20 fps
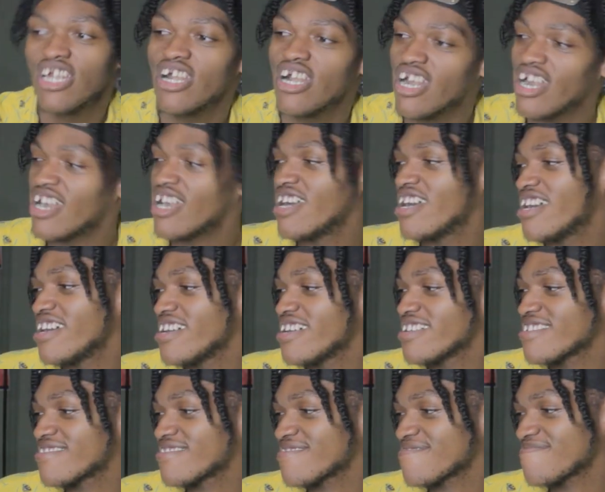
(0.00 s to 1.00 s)

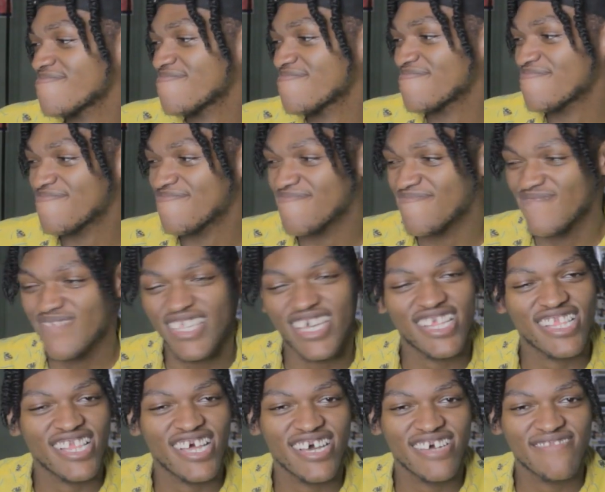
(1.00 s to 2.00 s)
Was that a
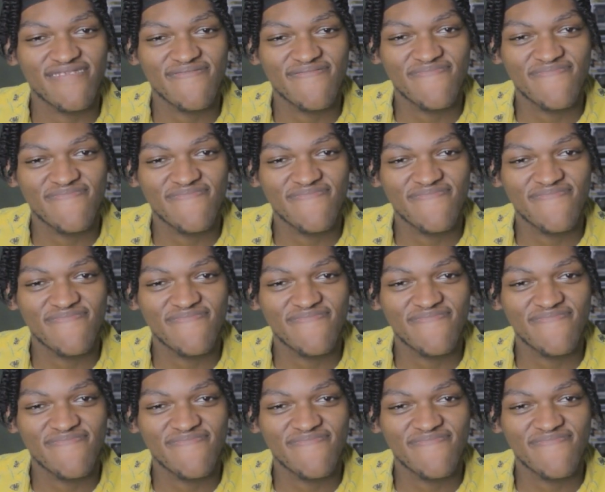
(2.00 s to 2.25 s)
lot?